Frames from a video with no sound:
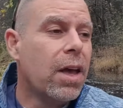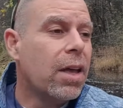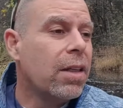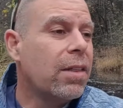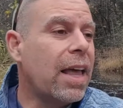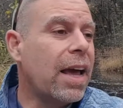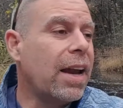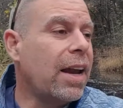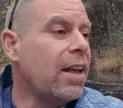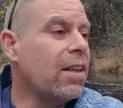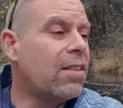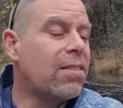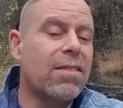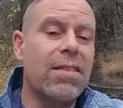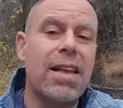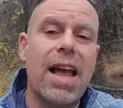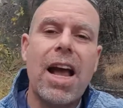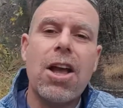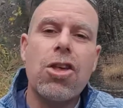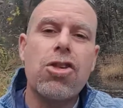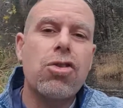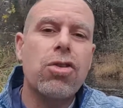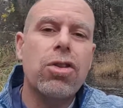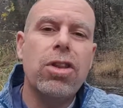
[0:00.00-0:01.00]
that it's
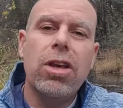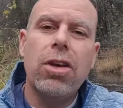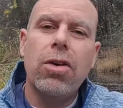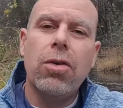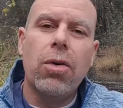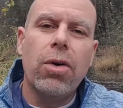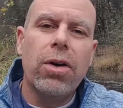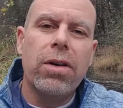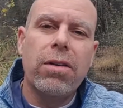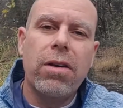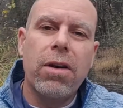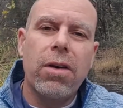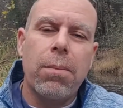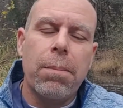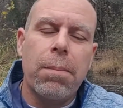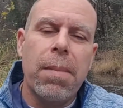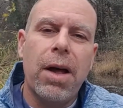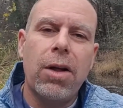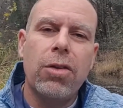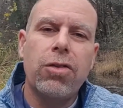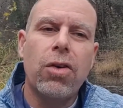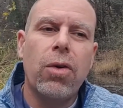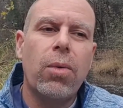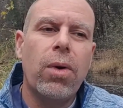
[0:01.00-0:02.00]
naturally going to
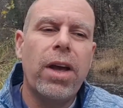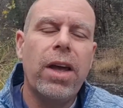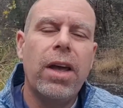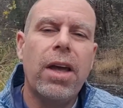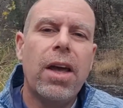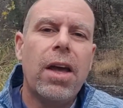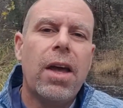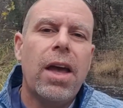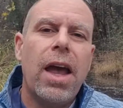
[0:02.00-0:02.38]
melt away.